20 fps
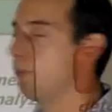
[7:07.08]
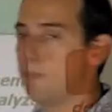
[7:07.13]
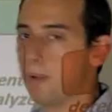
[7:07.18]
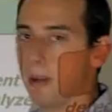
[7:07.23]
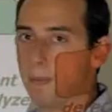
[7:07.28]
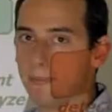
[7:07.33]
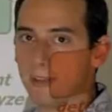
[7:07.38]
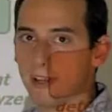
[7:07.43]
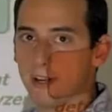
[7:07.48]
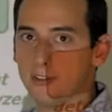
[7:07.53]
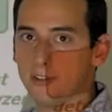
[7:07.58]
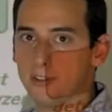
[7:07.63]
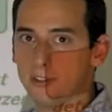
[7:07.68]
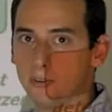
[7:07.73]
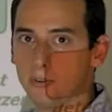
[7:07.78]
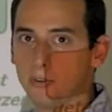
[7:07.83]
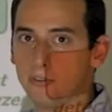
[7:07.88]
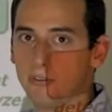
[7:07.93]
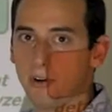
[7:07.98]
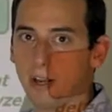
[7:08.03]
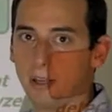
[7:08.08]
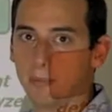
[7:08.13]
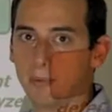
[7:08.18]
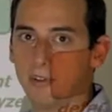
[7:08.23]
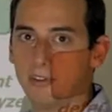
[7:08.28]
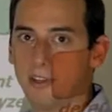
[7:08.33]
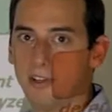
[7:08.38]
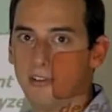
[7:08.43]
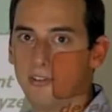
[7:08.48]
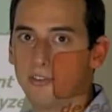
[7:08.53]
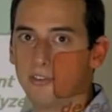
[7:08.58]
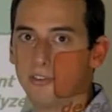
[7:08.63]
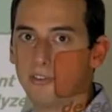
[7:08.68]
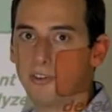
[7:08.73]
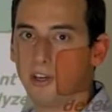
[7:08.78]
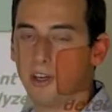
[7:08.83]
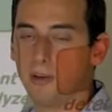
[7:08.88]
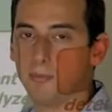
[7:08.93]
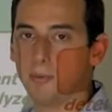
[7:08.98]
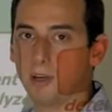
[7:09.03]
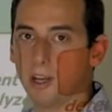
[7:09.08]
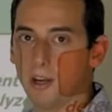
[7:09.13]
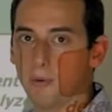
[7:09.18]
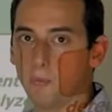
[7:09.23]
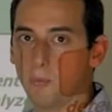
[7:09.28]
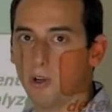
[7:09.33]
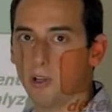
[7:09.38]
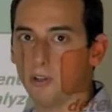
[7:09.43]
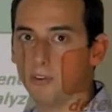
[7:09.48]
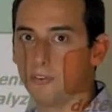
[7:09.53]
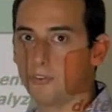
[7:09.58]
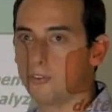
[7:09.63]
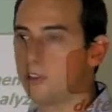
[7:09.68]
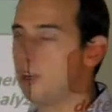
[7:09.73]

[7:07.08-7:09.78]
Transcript: peptides into the fragmentation chamber at once,